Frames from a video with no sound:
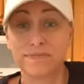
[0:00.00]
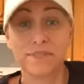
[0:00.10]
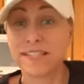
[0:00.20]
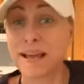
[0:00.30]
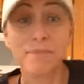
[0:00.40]

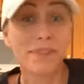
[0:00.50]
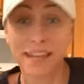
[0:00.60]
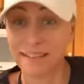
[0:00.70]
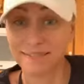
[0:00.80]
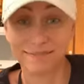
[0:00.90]

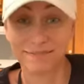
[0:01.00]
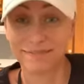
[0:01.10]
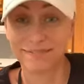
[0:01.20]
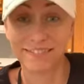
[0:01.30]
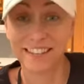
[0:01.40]
something,
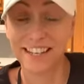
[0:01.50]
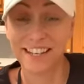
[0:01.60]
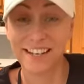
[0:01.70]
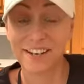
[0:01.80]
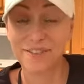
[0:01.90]

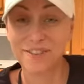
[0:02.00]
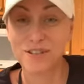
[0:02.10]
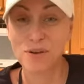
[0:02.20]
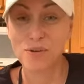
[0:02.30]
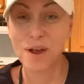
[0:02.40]
you know?
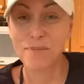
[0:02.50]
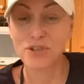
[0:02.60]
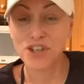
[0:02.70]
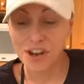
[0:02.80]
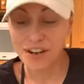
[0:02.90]
So I'm
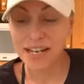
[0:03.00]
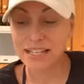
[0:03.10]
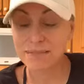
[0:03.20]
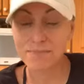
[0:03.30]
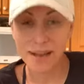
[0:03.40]
sharing
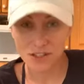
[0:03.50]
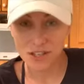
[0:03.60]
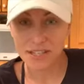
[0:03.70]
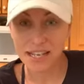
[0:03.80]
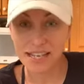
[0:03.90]
as much
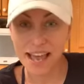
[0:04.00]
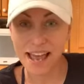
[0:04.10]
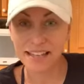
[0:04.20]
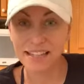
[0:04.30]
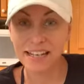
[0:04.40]
as I
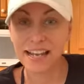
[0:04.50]
can.